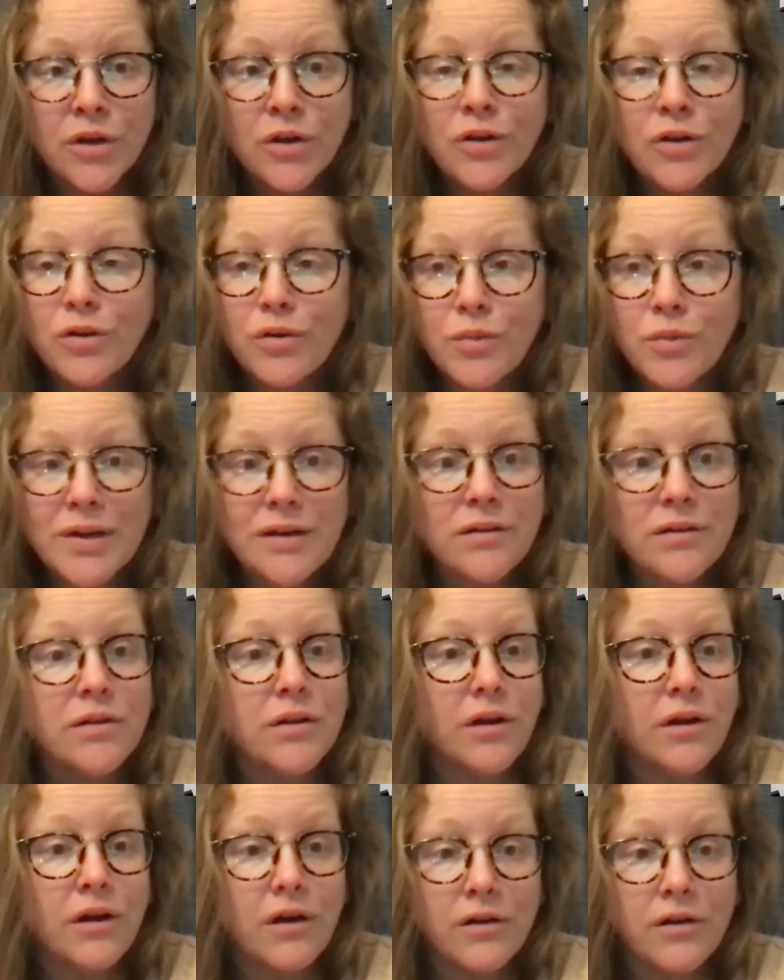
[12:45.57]
who will
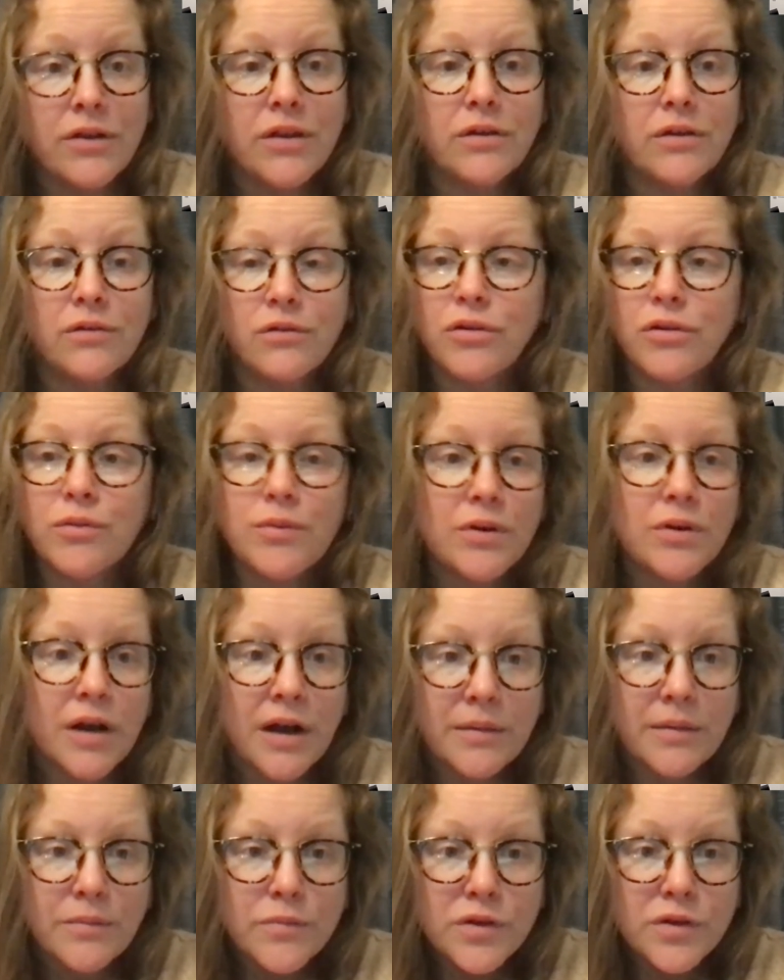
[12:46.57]
call you, who will
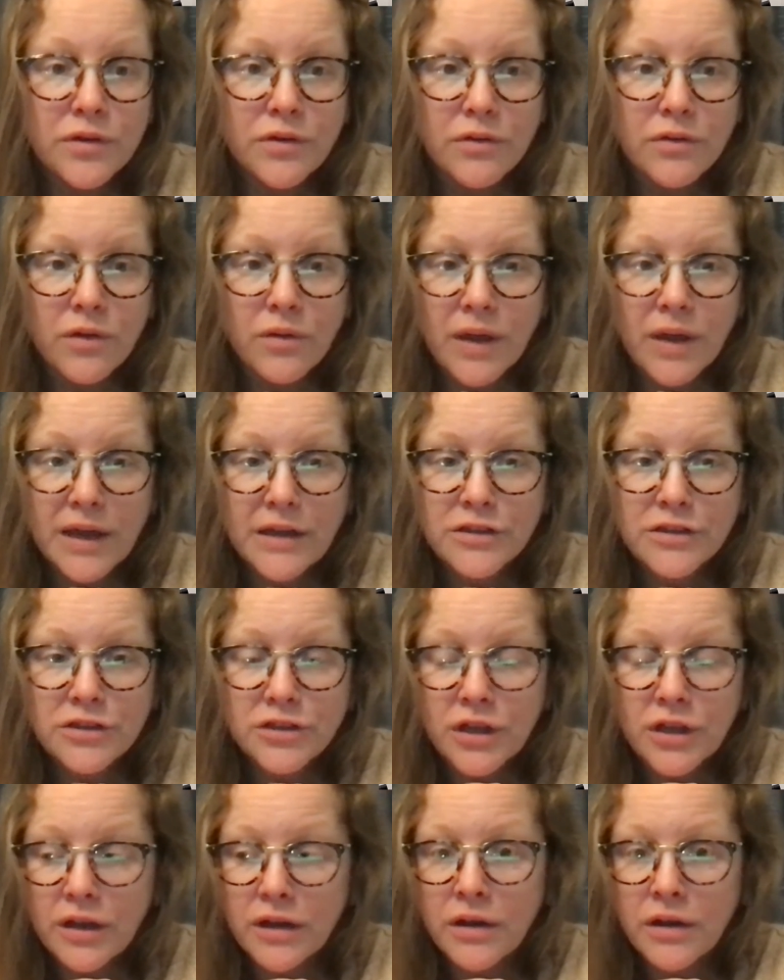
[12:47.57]
come to your
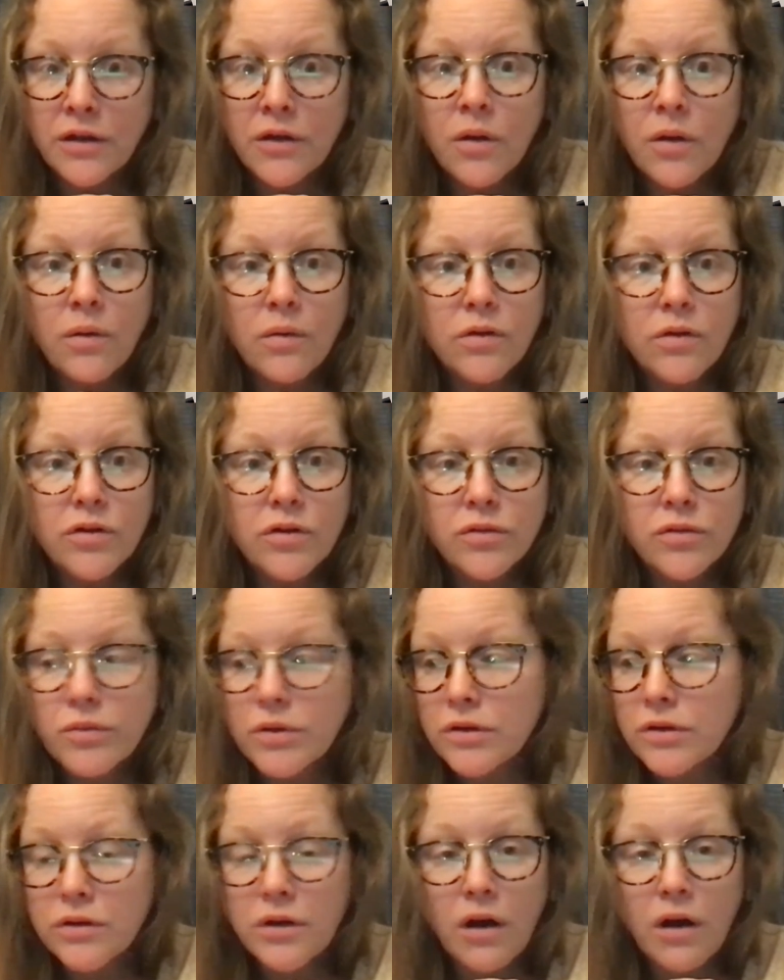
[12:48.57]
location, or who
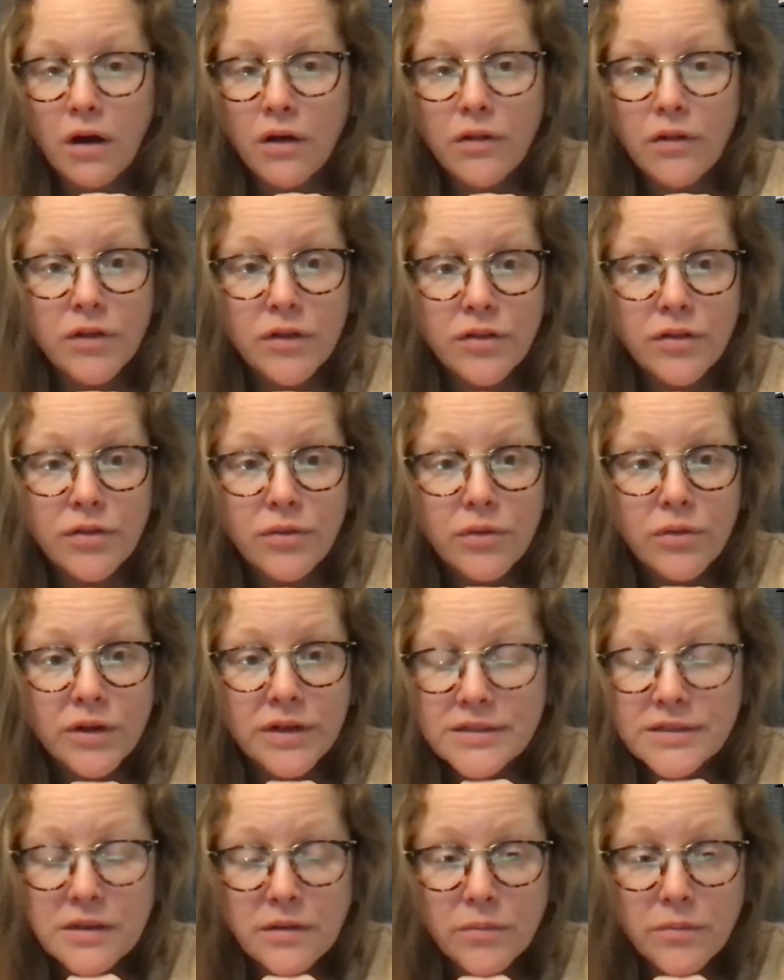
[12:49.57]
will call the authorities
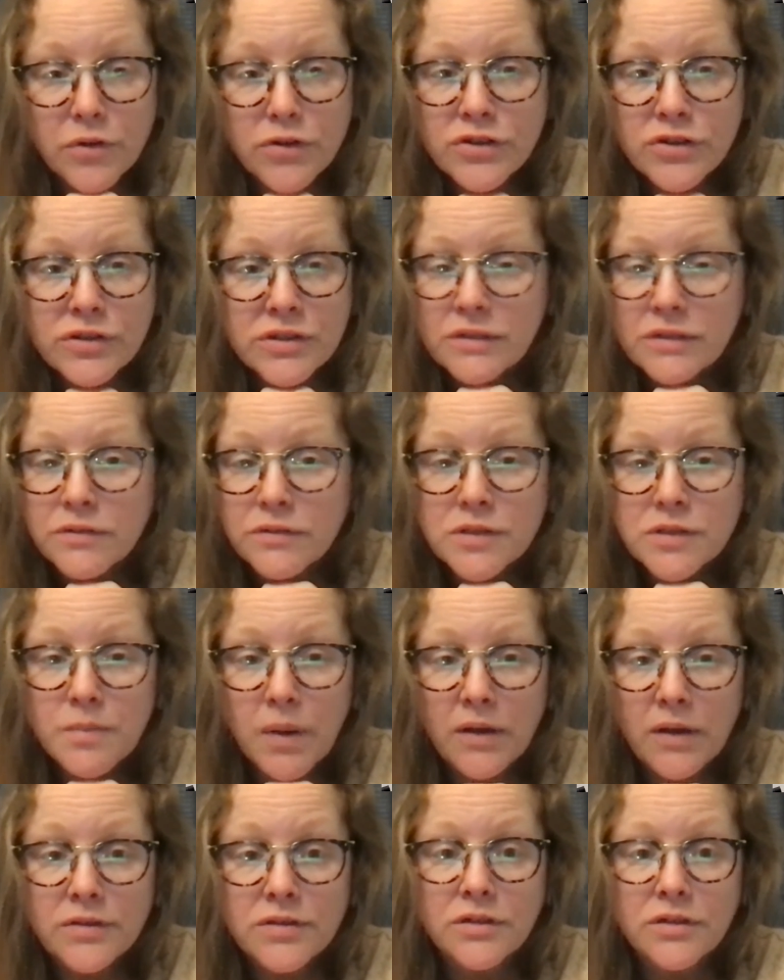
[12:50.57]
and emergency
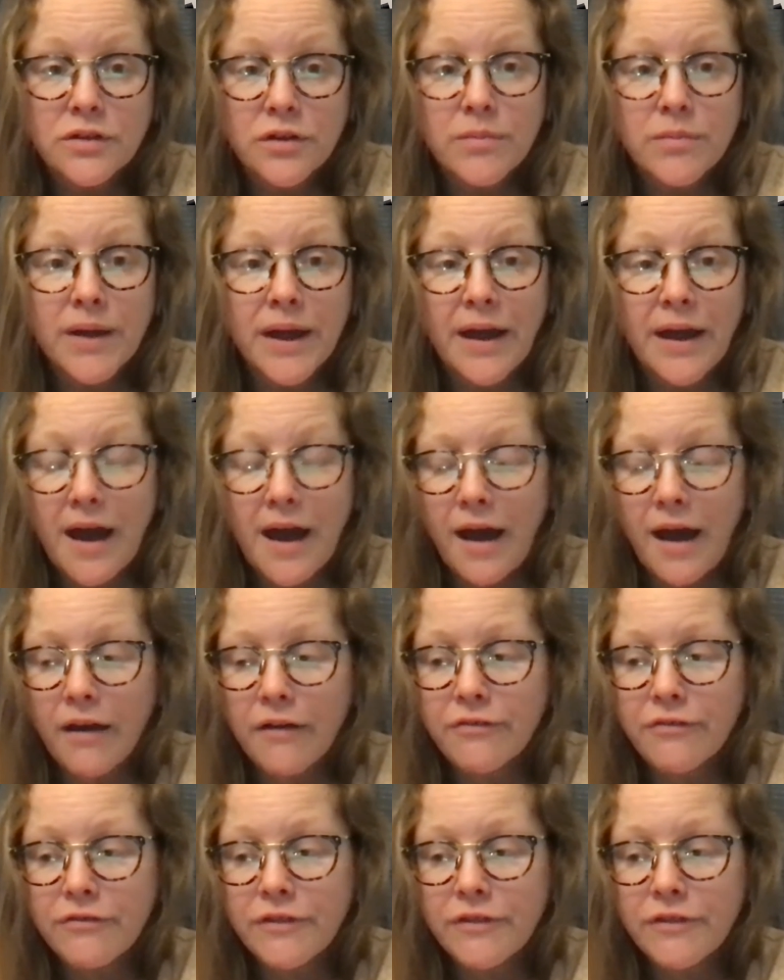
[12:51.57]
response on your behalf.